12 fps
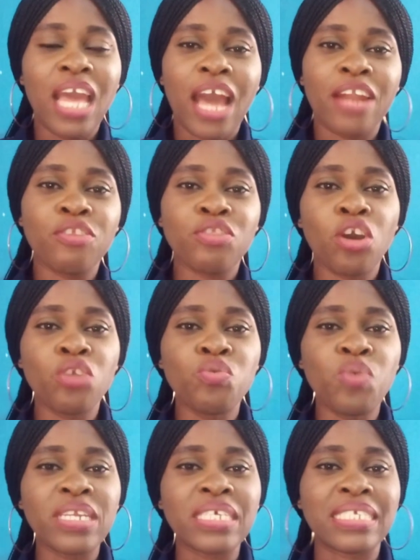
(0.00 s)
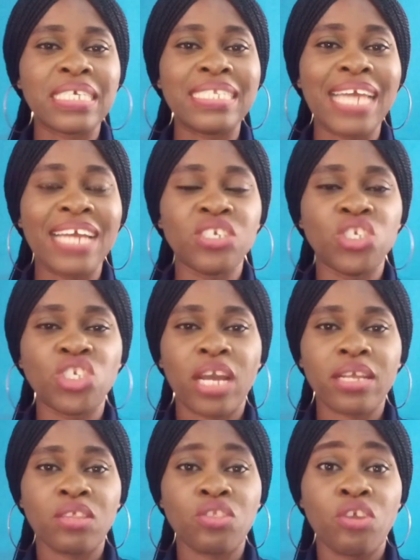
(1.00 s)
And the third one is the Daddy
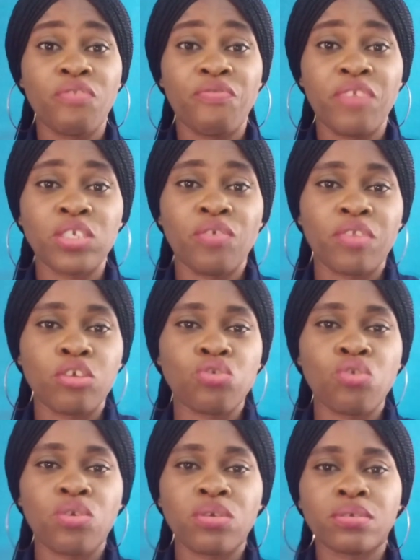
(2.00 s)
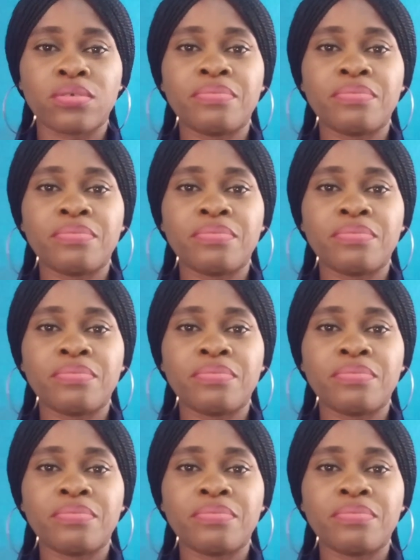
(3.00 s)
Shark, third verse of the song.